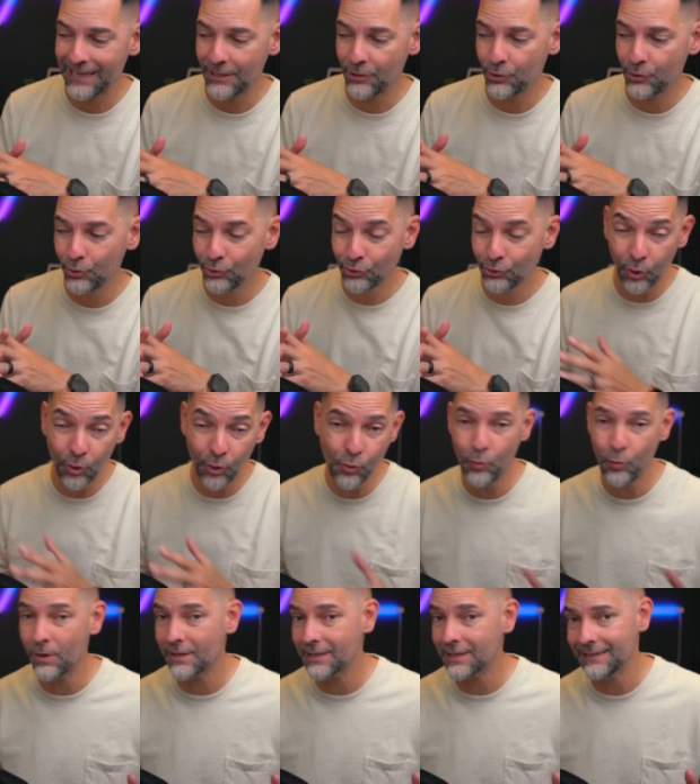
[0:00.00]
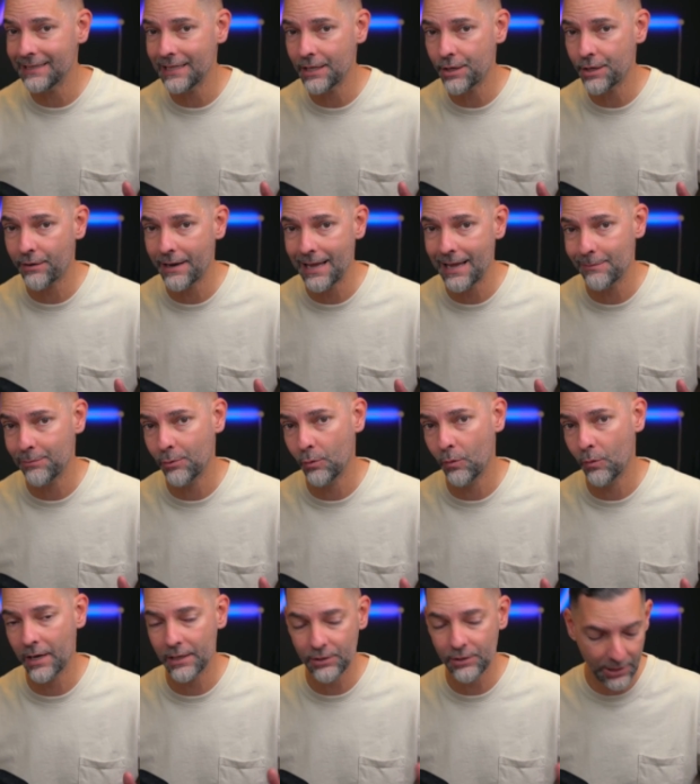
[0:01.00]
and you don't want to take your Apple
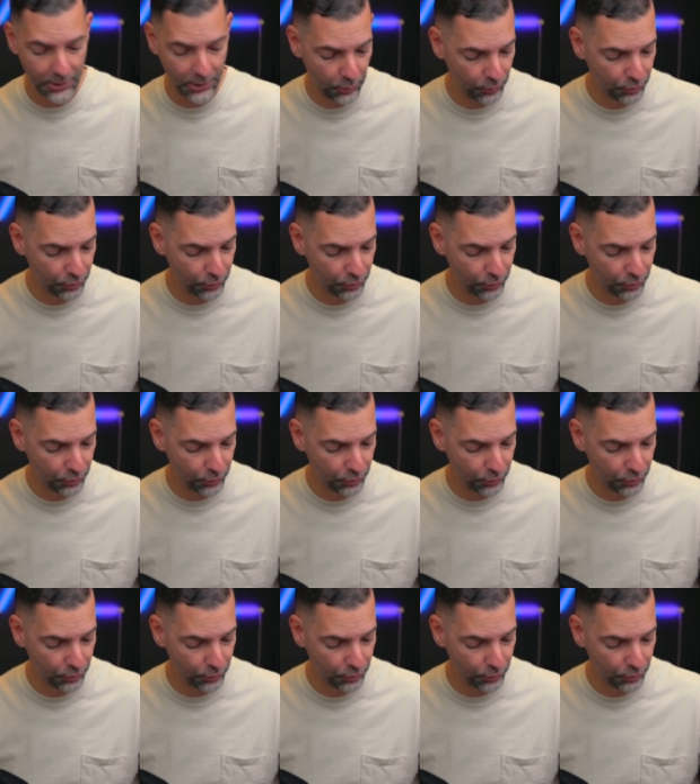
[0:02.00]
Watch and